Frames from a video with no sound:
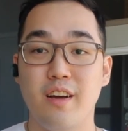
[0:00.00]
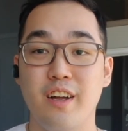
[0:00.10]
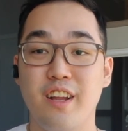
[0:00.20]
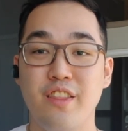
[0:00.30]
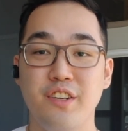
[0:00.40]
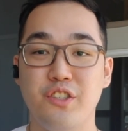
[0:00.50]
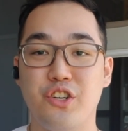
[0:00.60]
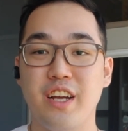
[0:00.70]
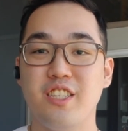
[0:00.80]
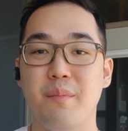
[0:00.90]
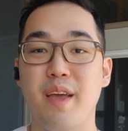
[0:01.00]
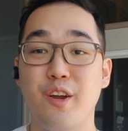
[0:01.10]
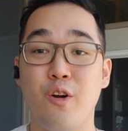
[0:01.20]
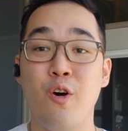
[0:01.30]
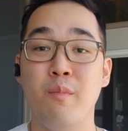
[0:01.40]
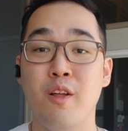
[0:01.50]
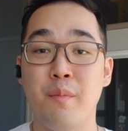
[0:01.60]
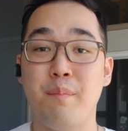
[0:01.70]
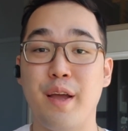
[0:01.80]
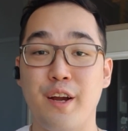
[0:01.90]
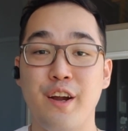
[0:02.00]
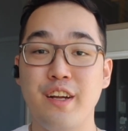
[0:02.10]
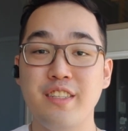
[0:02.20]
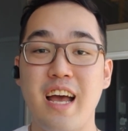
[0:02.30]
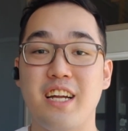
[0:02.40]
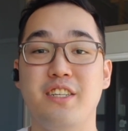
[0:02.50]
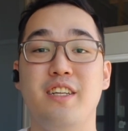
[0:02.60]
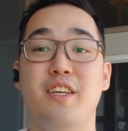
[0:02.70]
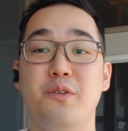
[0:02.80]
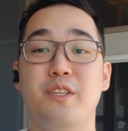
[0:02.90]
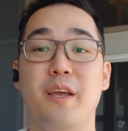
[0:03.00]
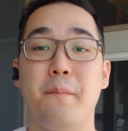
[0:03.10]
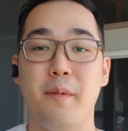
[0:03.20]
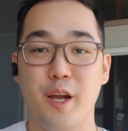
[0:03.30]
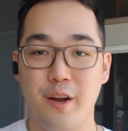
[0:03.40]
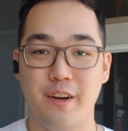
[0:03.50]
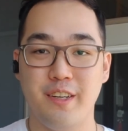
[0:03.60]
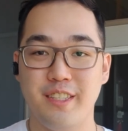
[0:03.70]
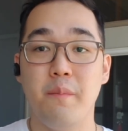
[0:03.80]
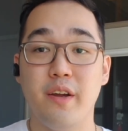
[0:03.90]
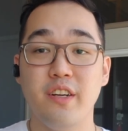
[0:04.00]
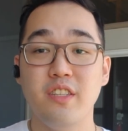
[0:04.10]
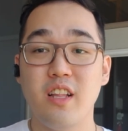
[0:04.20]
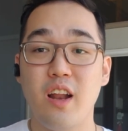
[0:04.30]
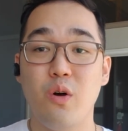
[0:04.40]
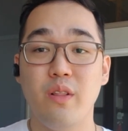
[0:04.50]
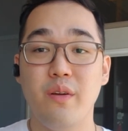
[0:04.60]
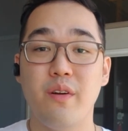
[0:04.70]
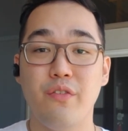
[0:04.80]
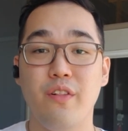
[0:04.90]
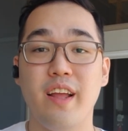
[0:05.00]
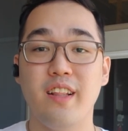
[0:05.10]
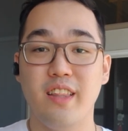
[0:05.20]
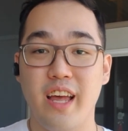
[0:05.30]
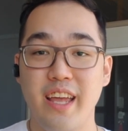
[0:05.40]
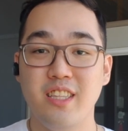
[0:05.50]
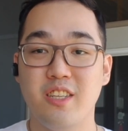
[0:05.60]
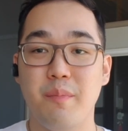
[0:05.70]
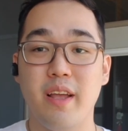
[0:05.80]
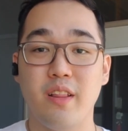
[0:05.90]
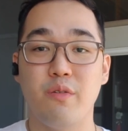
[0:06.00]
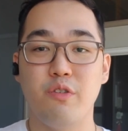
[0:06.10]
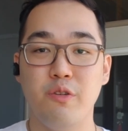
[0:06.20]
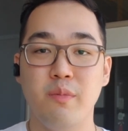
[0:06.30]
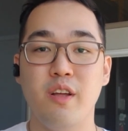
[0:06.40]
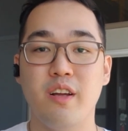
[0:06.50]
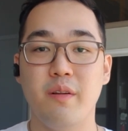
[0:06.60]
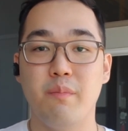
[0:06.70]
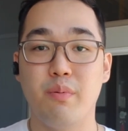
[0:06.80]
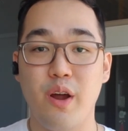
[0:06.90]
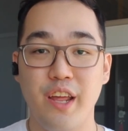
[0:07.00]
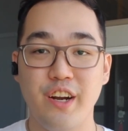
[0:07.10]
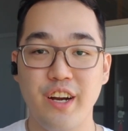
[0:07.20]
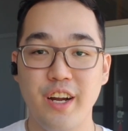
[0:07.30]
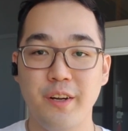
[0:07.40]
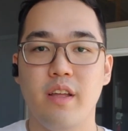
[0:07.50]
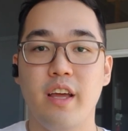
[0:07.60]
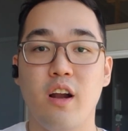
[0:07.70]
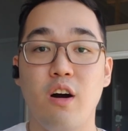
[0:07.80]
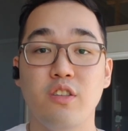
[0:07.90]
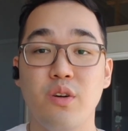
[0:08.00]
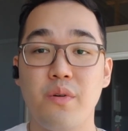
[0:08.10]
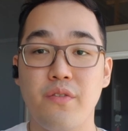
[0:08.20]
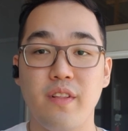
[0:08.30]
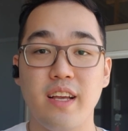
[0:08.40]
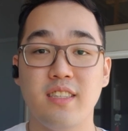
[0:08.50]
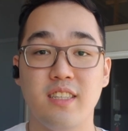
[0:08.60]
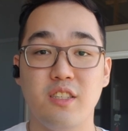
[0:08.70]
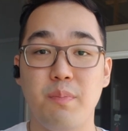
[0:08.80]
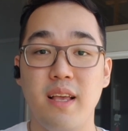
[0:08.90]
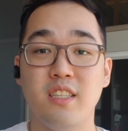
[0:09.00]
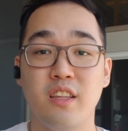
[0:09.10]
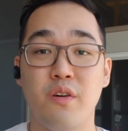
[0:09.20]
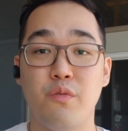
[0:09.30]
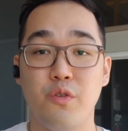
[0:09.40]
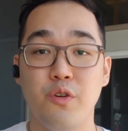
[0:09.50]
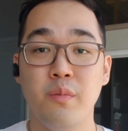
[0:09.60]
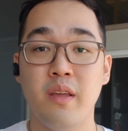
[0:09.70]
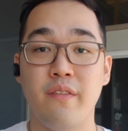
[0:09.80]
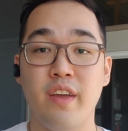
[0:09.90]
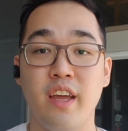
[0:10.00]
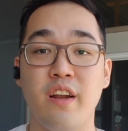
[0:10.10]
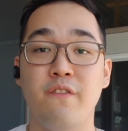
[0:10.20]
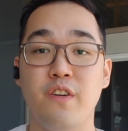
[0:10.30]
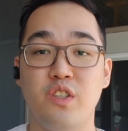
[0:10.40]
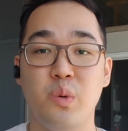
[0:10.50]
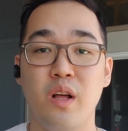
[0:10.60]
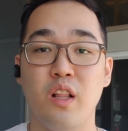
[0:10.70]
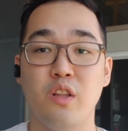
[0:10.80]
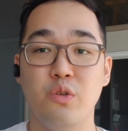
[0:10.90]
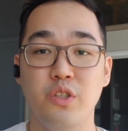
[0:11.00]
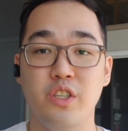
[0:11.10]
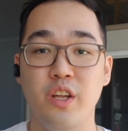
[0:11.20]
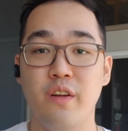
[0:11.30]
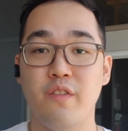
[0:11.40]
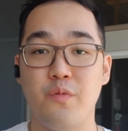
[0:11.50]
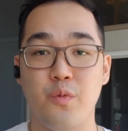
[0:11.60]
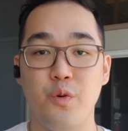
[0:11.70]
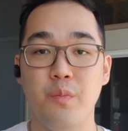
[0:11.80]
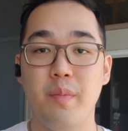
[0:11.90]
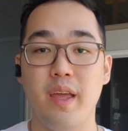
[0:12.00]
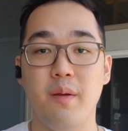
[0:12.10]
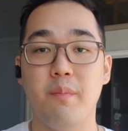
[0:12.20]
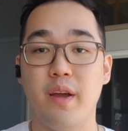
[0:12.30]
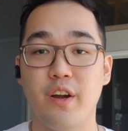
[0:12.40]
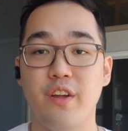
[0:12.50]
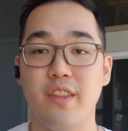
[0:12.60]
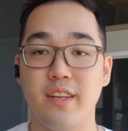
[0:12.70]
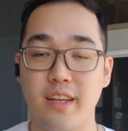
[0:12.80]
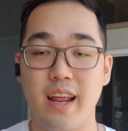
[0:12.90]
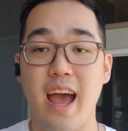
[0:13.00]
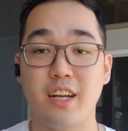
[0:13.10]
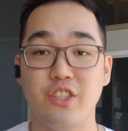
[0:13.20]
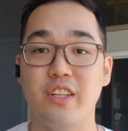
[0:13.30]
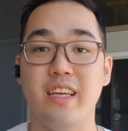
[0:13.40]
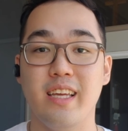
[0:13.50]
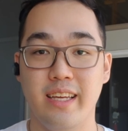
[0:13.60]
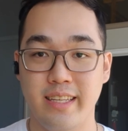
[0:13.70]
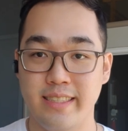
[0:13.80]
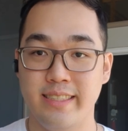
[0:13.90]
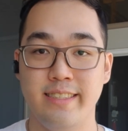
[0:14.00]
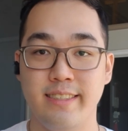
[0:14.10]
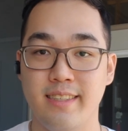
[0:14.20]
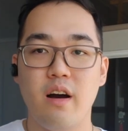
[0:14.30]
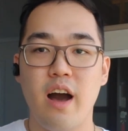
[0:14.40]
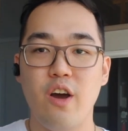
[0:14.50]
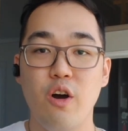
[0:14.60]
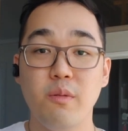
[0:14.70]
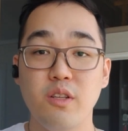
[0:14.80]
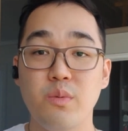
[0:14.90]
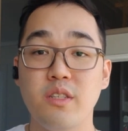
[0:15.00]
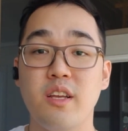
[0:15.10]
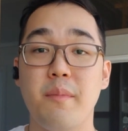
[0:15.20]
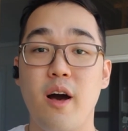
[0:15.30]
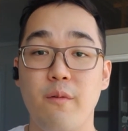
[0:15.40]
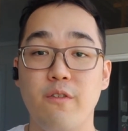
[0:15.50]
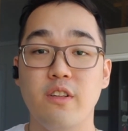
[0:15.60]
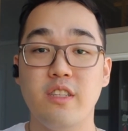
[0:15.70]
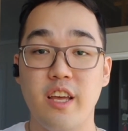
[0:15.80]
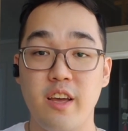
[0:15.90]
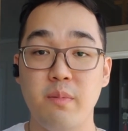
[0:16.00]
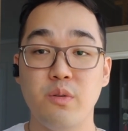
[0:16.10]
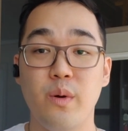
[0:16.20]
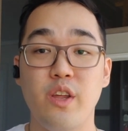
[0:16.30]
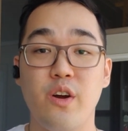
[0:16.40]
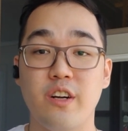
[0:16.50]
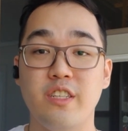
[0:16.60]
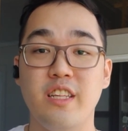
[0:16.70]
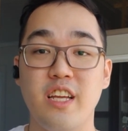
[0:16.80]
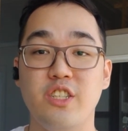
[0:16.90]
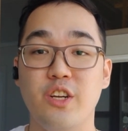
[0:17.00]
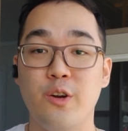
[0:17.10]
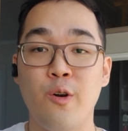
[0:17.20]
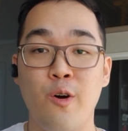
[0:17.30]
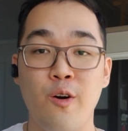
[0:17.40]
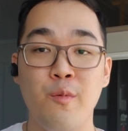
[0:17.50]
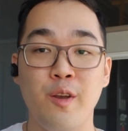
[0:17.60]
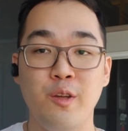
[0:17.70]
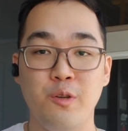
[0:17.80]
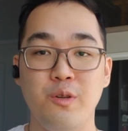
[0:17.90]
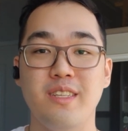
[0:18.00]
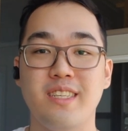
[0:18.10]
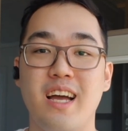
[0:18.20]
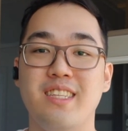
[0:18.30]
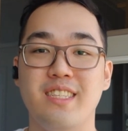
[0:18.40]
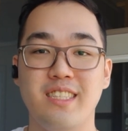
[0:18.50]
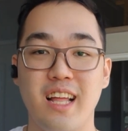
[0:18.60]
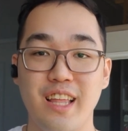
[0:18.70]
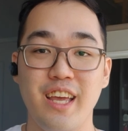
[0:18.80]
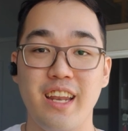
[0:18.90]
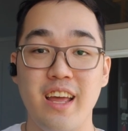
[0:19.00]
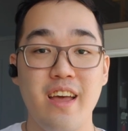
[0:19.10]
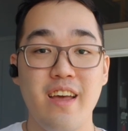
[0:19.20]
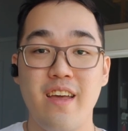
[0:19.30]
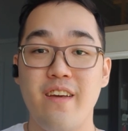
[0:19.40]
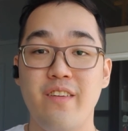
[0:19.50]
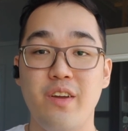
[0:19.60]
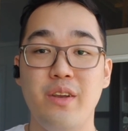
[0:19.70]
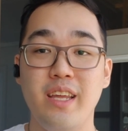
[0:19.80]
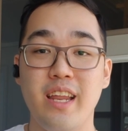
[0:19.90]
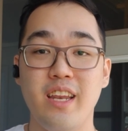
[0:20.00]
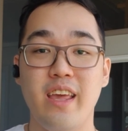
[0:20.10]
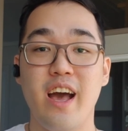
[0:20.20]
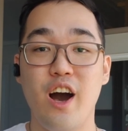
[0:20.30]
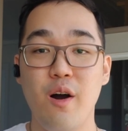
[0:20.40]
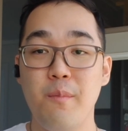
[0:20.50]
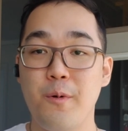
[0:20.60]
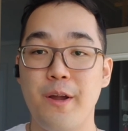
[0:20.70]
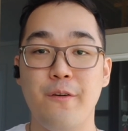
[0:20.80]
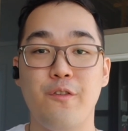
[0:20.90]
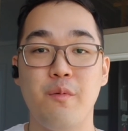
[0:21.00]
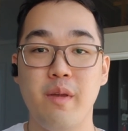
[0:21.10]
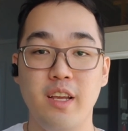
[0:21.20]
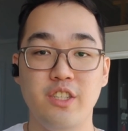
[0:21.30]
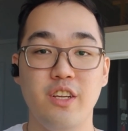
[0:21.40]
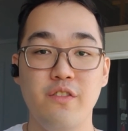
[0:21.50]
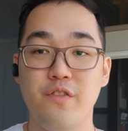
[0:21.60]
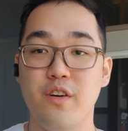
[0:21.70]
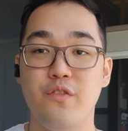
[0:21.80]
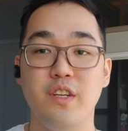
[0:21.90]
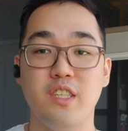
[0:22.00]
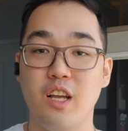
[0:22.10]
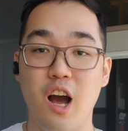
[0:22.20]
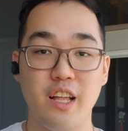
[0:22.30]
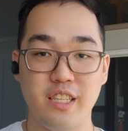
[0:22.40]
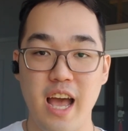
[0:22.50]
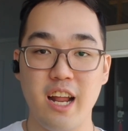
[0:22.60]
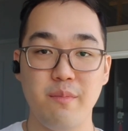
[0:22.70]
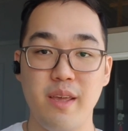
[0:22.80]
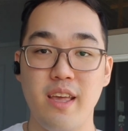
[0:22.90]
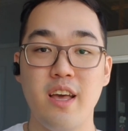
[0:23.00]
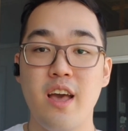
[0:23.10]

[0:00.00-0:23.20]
Another trick to make your home look bigger is actually using mirrors. Mirrors not only reflect light to make the room look brighter, it also reflects the space in the room, giving it a visual illusion of the room being bigger than it actually is. I hope those were some helpful tips when you are staging your home when you do decide to sell it. If you need any help or information, feel free to contact me.